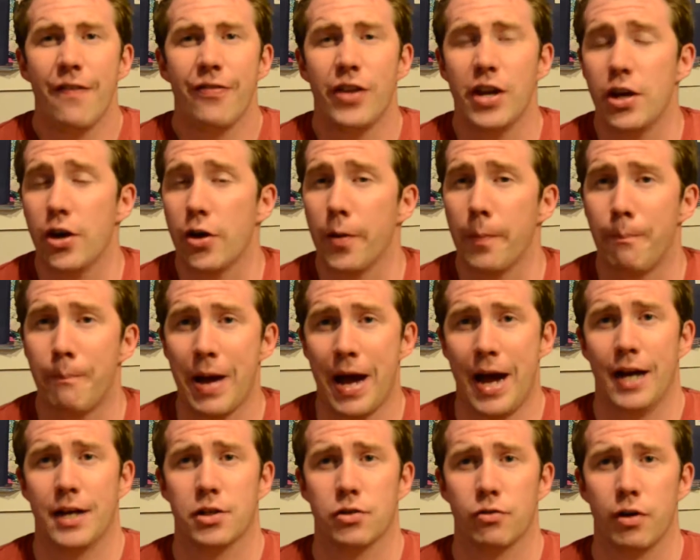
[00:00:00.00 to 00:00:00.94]
They did her
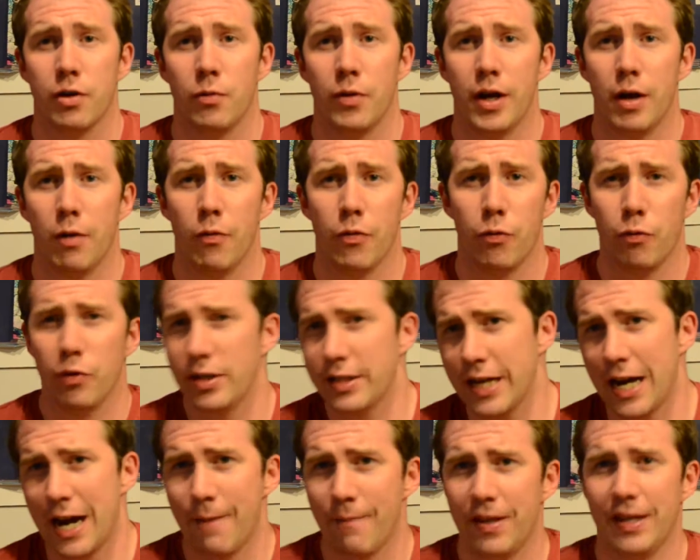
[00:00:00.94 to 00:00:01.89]
backstory well with what
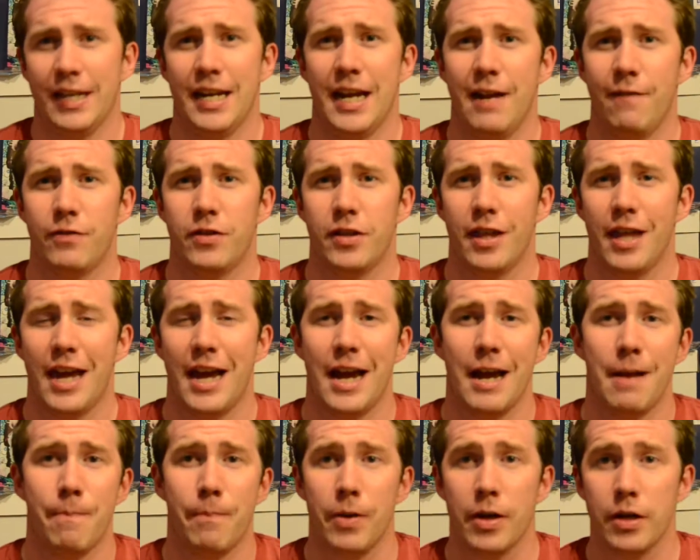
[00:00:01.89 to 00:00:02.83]
time they gave to
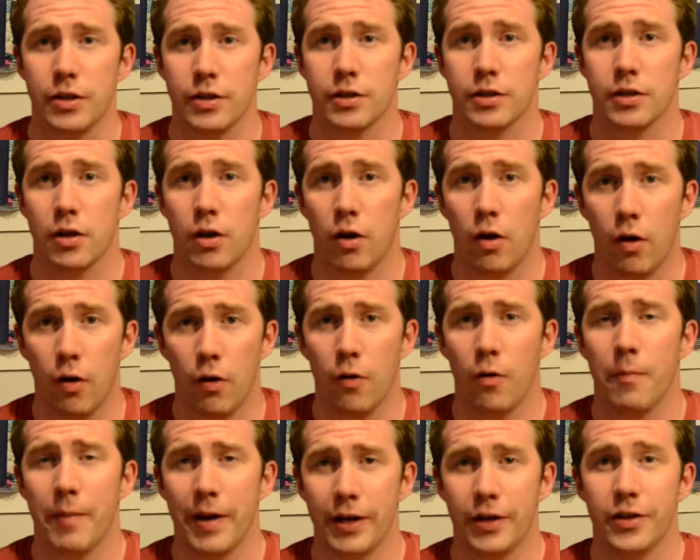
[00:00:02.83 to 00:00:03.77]
that, but just,
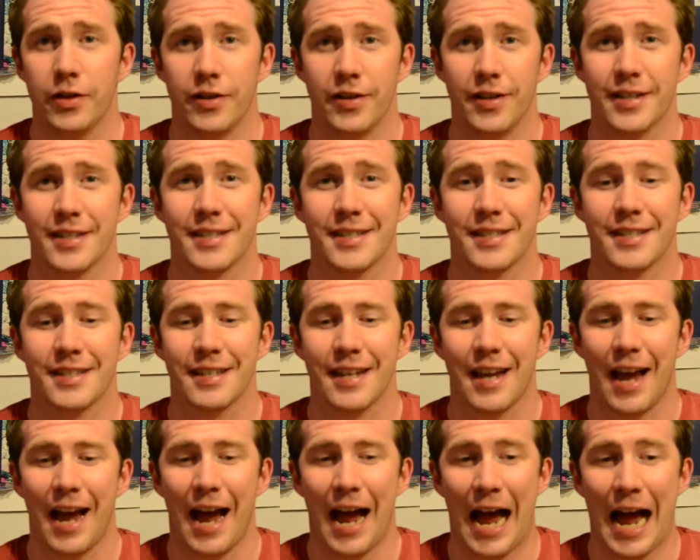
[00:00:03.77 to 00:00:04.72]
oh my goodness,
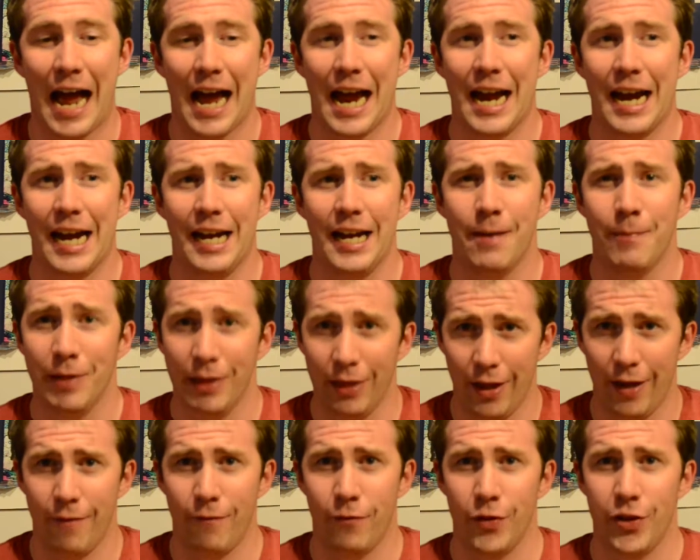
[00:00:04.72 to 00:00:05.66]
I am in
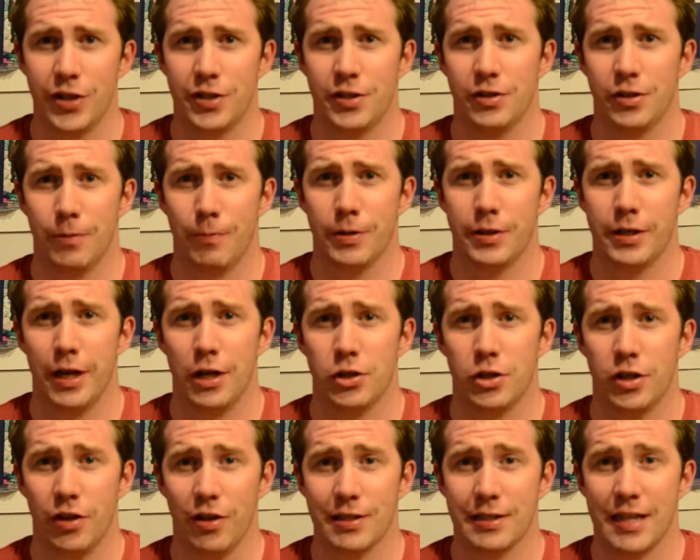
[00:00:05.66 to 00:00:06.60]
love with this
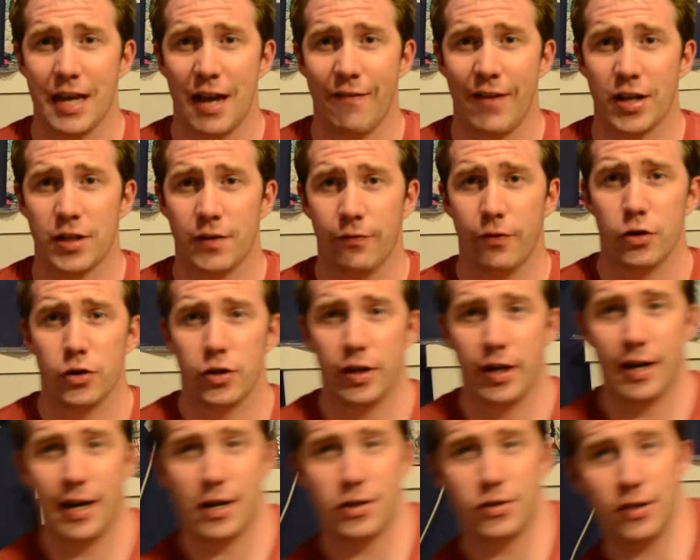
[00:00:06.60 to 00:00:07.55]
interpretation in this live-action version.
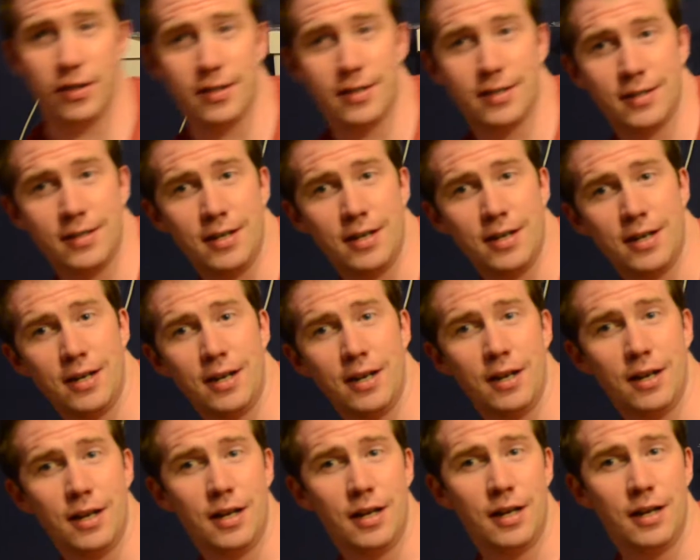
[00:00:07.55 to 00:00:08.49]
And as you can
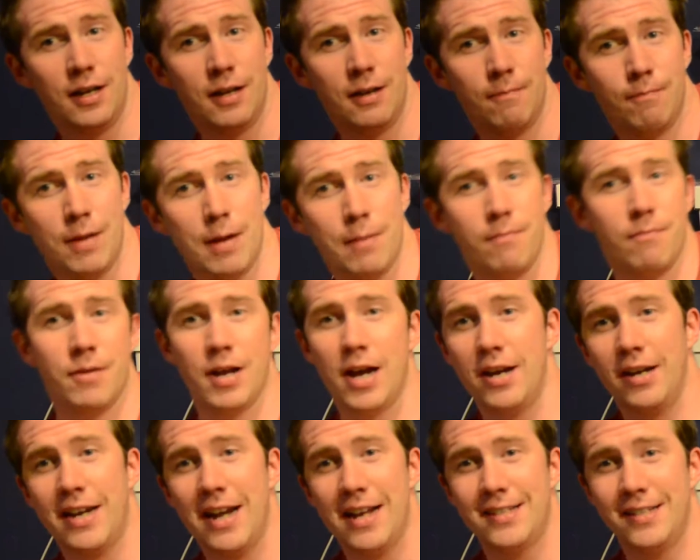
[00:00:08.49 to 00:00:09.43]
see, no,
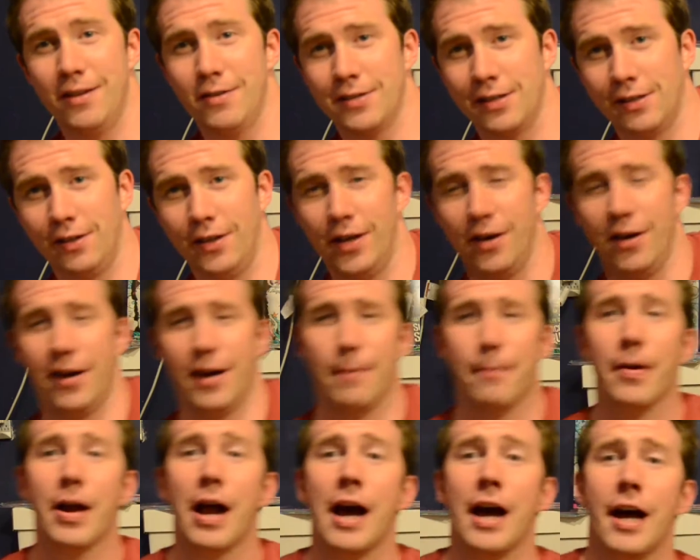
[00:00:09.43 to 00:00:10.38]
you can't see, there's a glare on it,
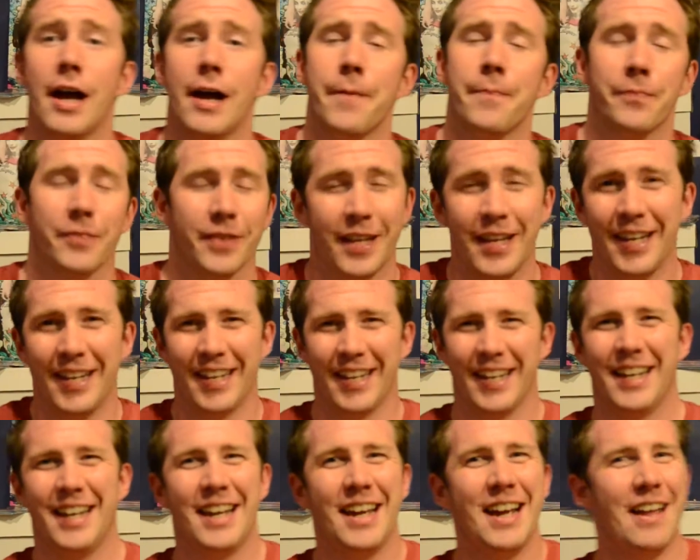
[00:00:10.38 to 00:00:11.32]
but
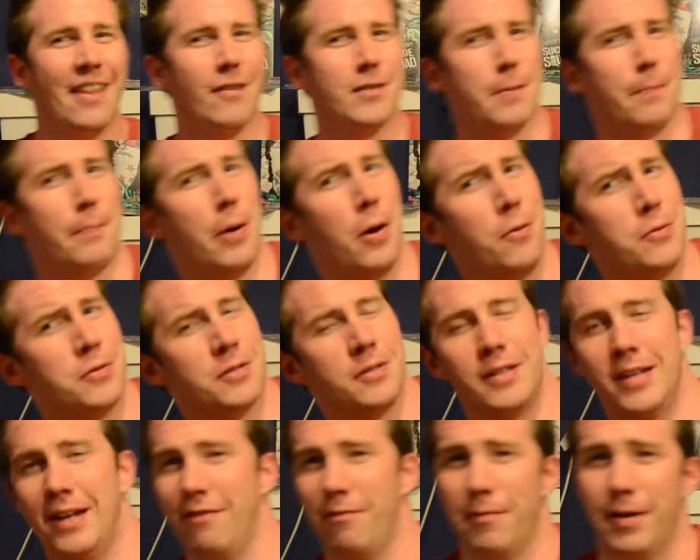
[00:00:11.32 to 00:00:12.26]
there's a post,
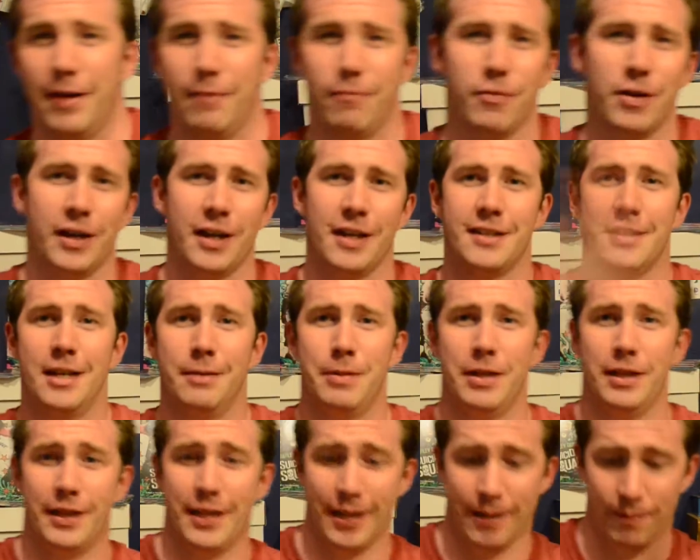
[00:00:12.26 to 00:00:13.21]
never mind, we're not going to talk
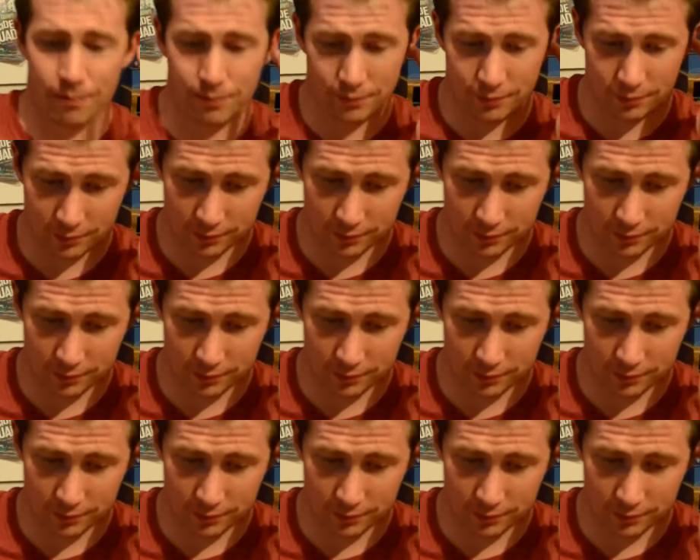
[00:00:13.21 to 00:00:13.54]
about that.